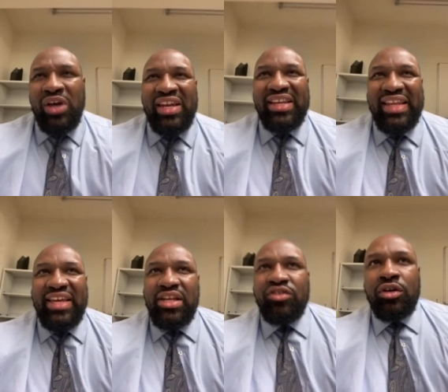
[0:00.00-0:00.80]
and it led
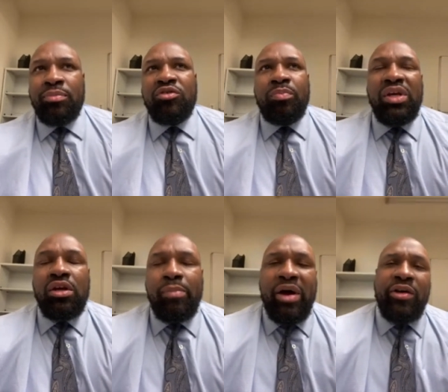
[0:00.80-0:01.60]
into them speaking
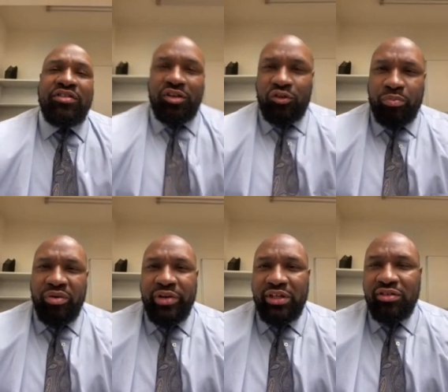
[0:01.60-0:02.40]
about his
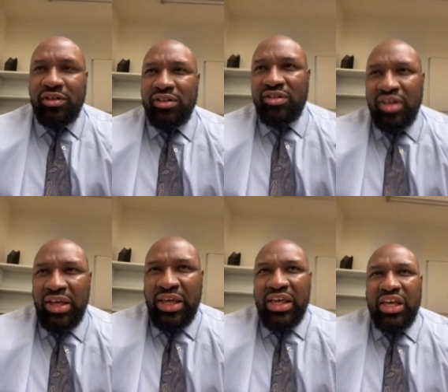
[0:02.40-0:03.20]
experiences
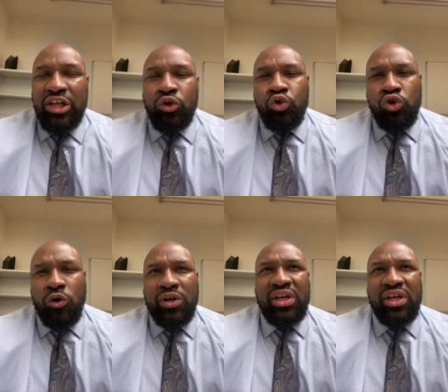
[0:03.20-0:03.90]
in New York.